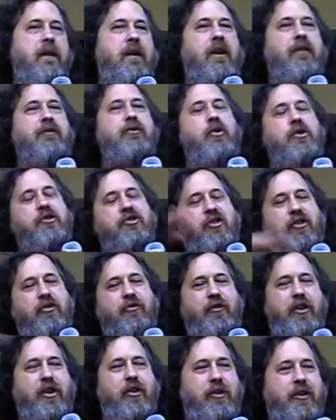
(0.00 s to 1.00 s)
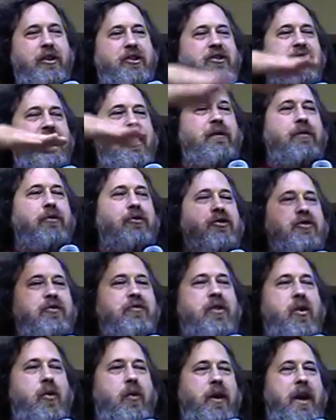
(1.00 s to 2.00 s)
Of course, there are various levels
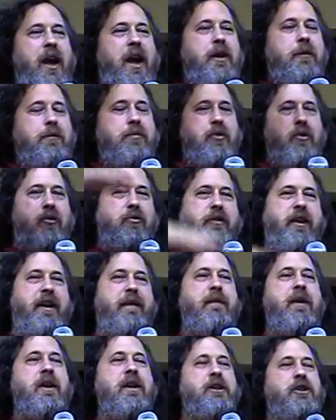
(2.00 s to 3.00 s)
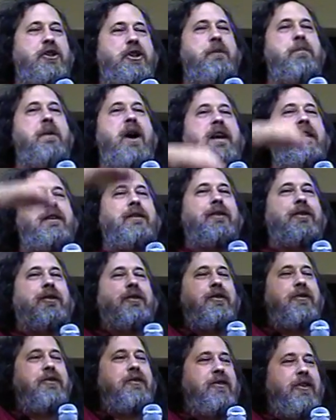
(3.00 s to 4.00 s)
of knowing how to program. She might
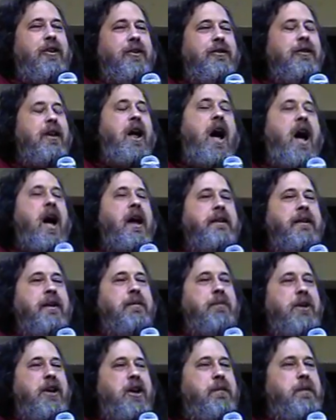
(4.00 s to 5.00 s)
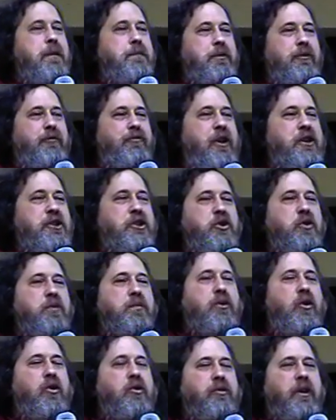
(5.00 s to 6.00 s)
learn a lot and become a professional
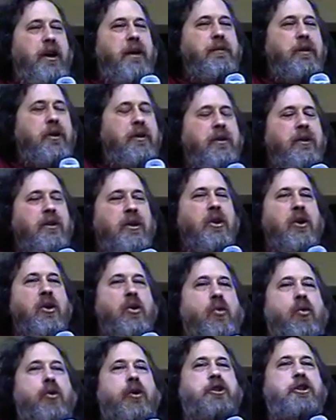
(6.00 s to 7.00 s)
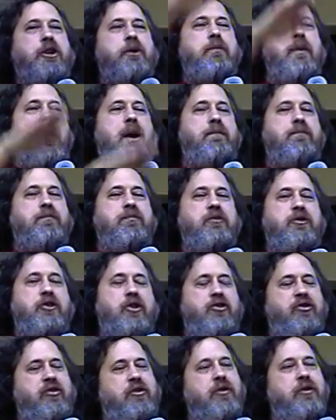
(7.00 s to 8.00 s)
programmer, or she might
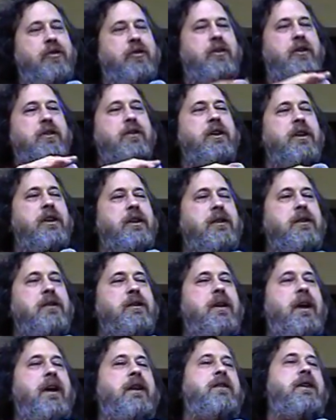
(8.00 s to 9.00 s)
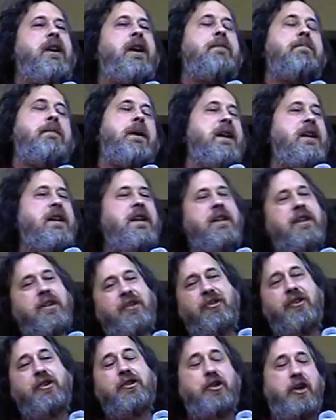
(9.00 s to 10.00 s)
just learn a little and make
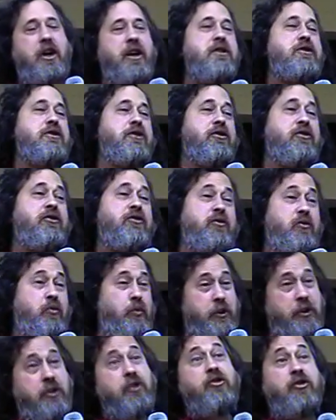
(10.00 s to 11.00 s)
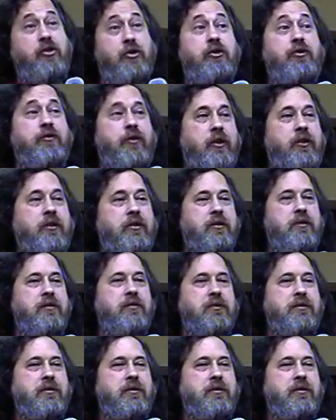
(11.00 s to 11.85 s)
easy changes, which is useful.